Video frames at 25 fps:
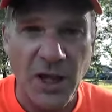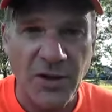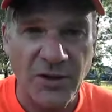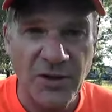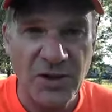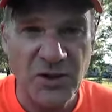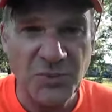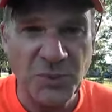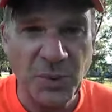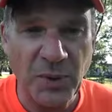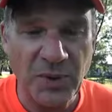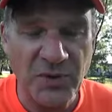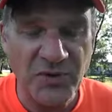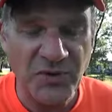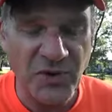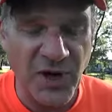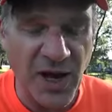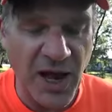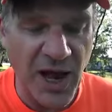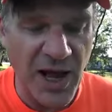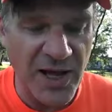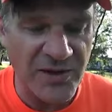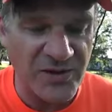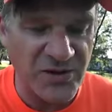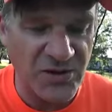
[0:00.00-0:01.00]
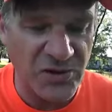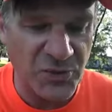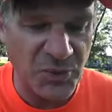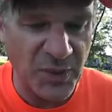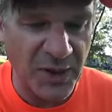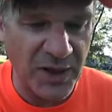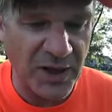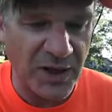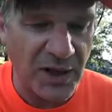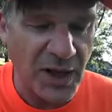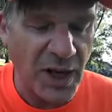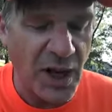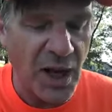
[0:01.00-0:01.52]
this person asks
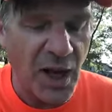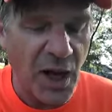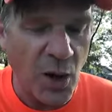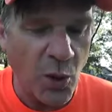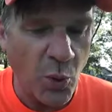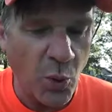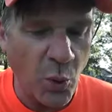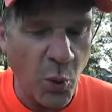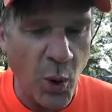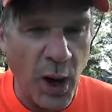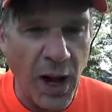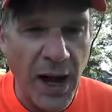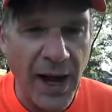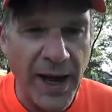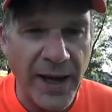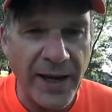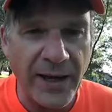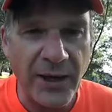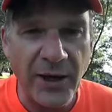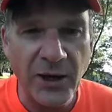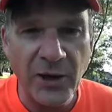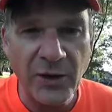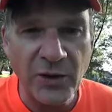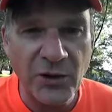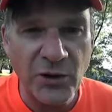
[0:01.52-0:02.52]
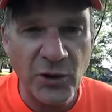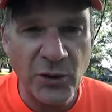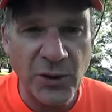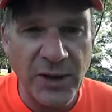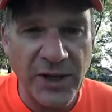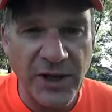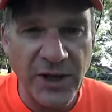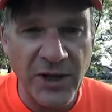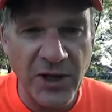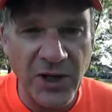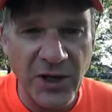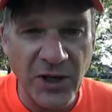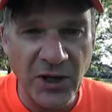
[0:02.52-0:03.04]
me, "Why are you
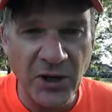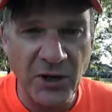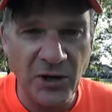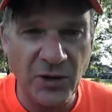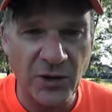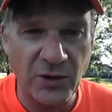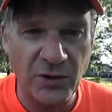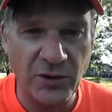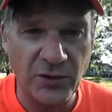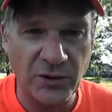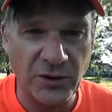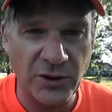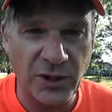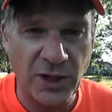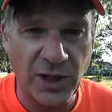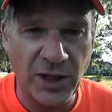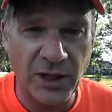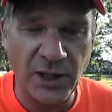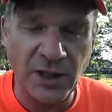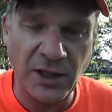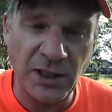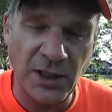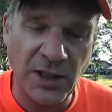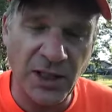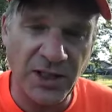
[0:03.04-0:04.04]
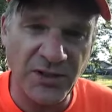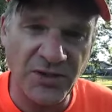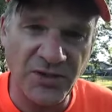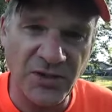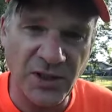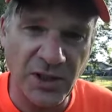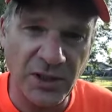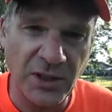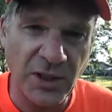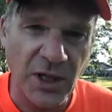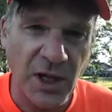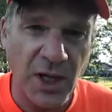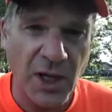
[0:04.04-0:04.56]
here?" And I
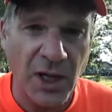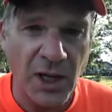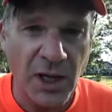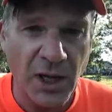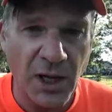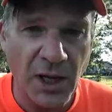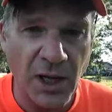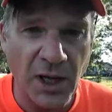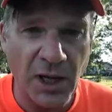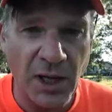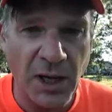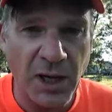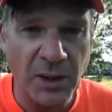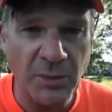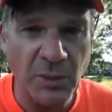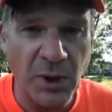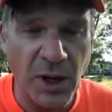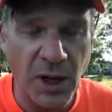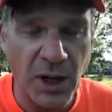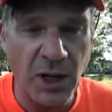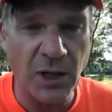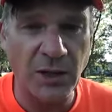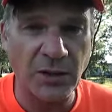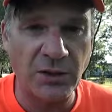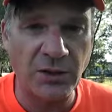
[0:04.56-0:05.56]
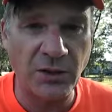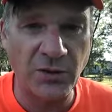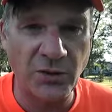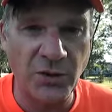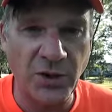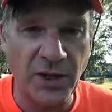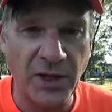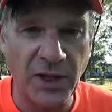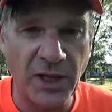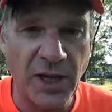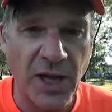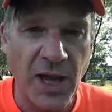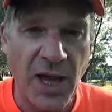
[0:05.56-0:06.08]
said, uh, "I'm
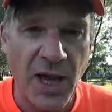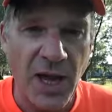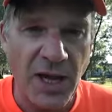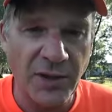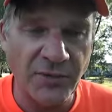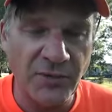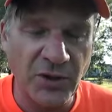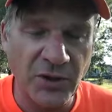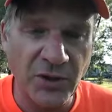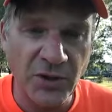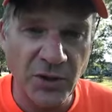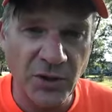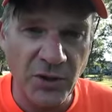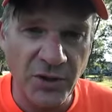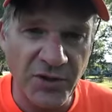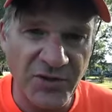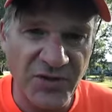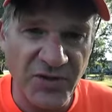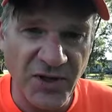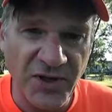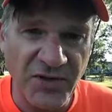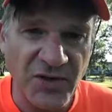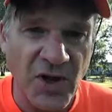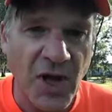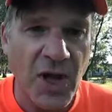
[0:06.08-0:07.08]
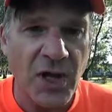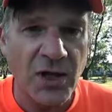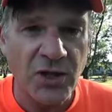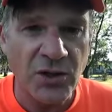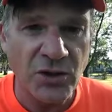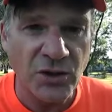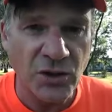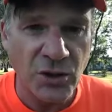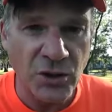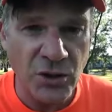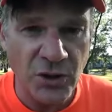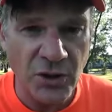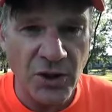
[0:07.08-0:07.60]
hungry." And the girl says,
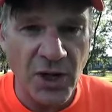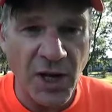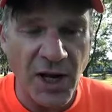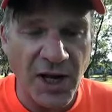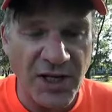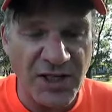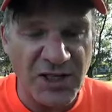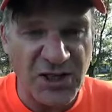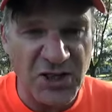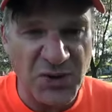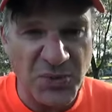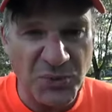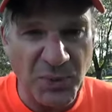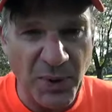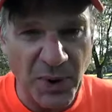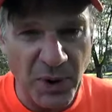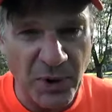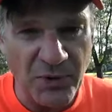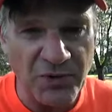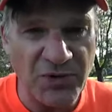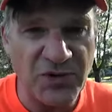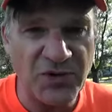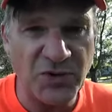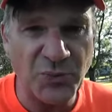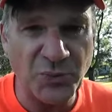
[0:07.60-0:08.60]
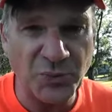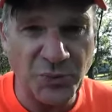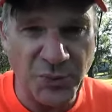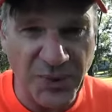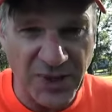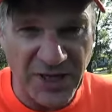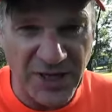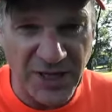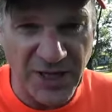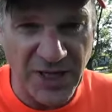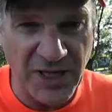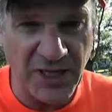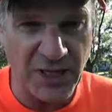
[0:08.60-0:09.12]
"You're not supposed to
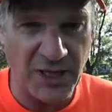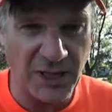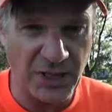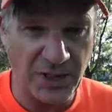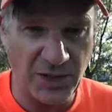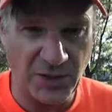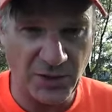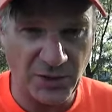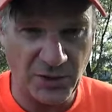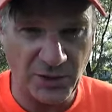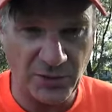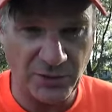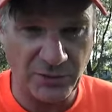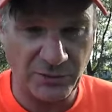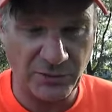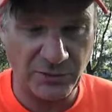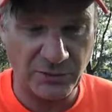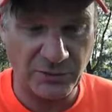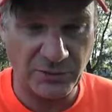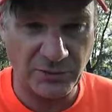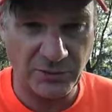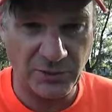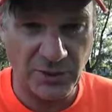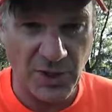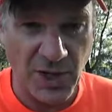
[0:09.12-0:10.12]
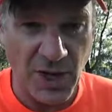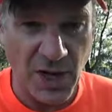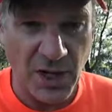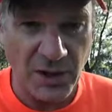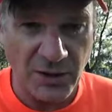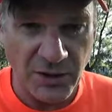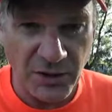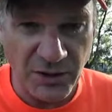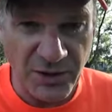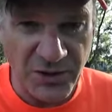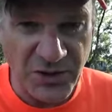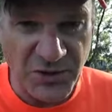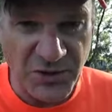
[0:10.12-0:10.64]
be here." You're